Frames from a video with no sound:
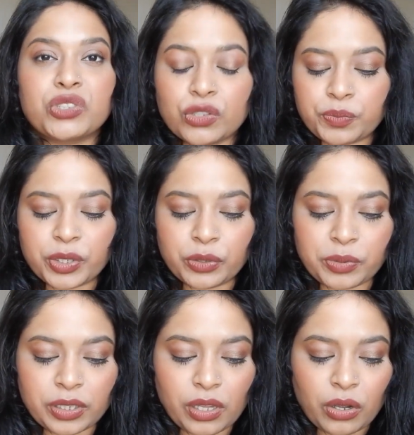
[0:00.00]
super
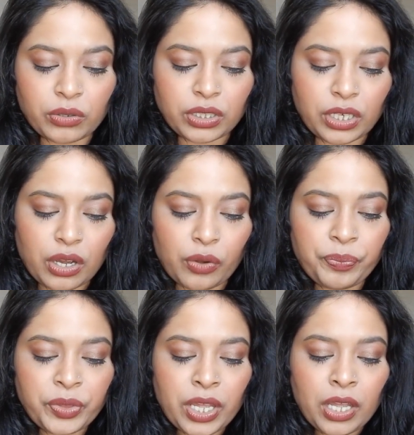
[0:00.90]
duper low, you
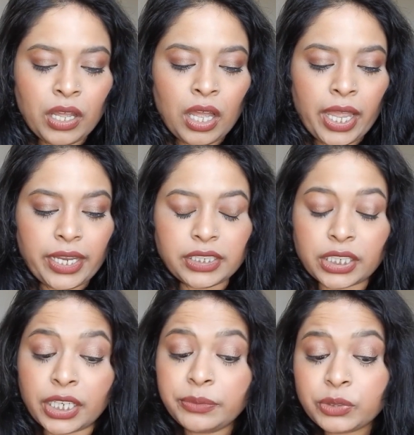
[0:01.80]
know?
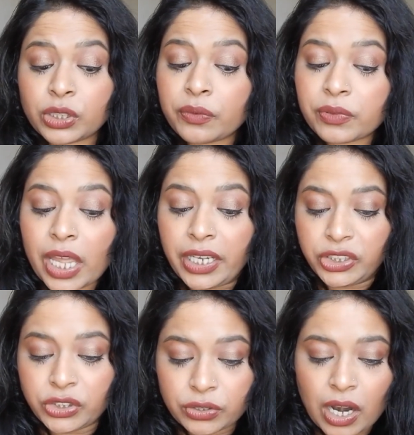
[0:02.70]
In terms of
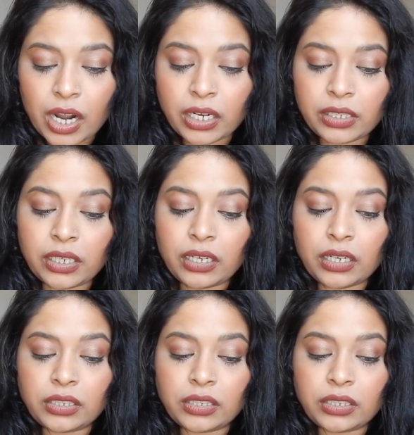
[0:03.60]
like drug